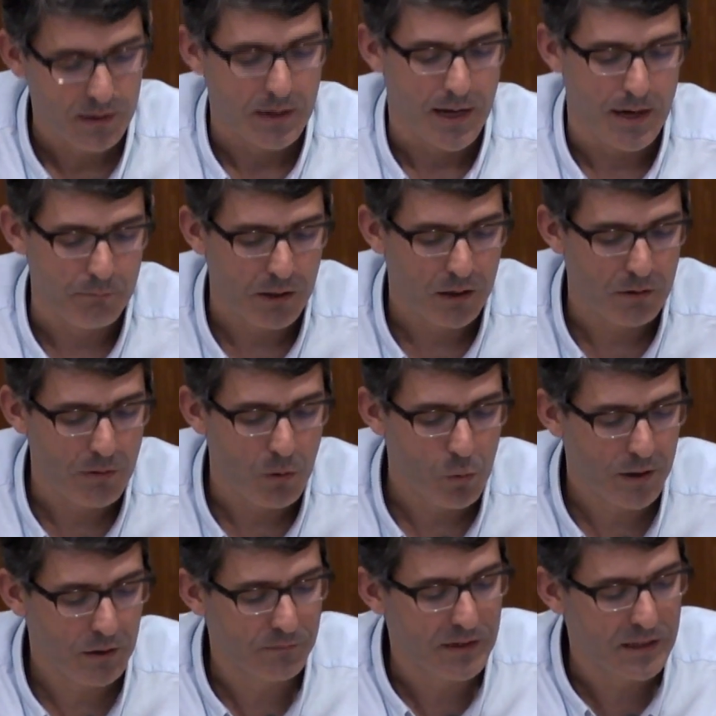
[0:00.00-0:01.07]
and become
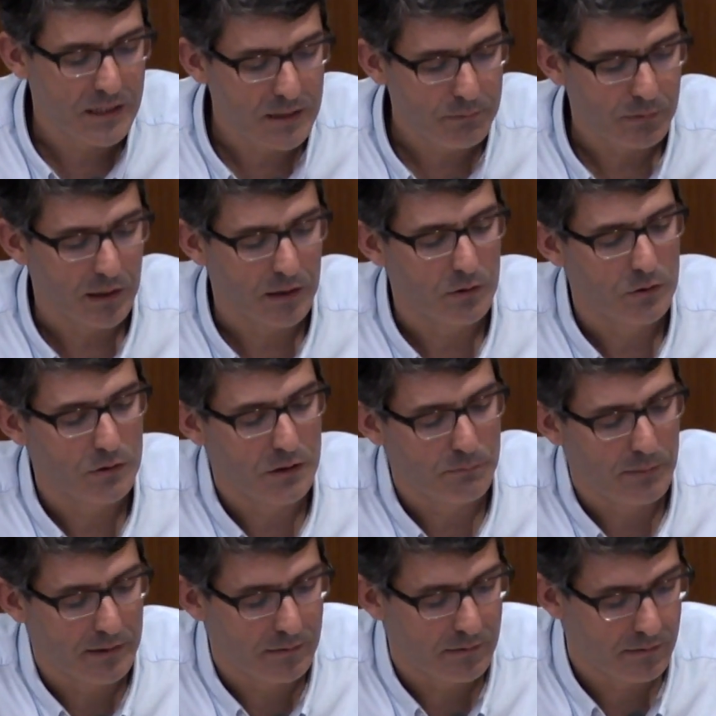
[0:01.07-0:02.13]
aware of the deep
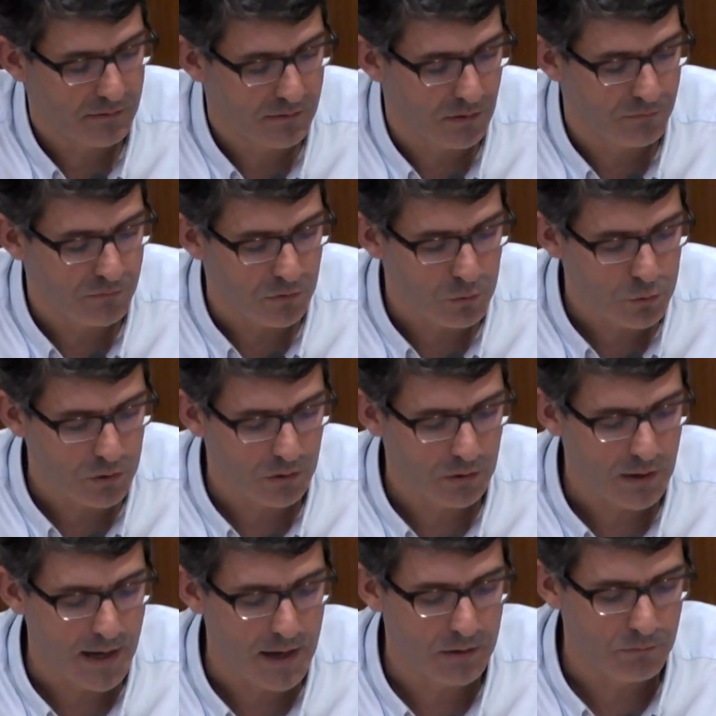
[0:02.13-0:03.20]
interdependence of social
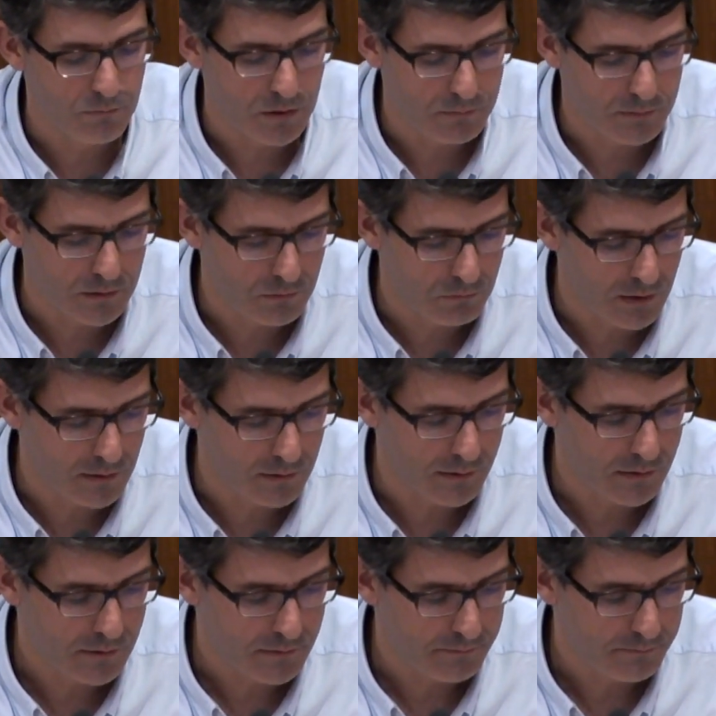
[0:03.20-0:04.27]
and environmental
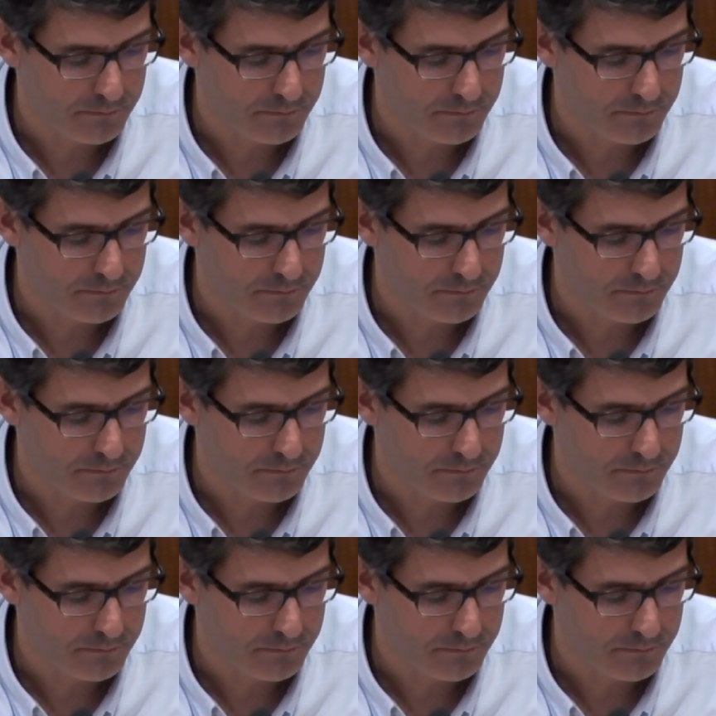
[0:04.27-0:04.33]
realities.